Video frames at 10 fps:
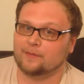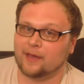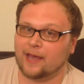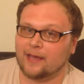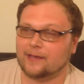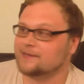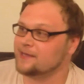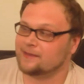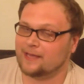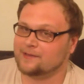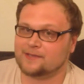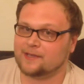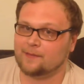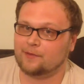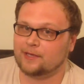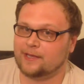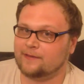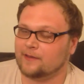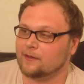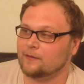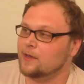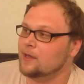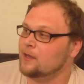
be back. I said that just a couple of days ago.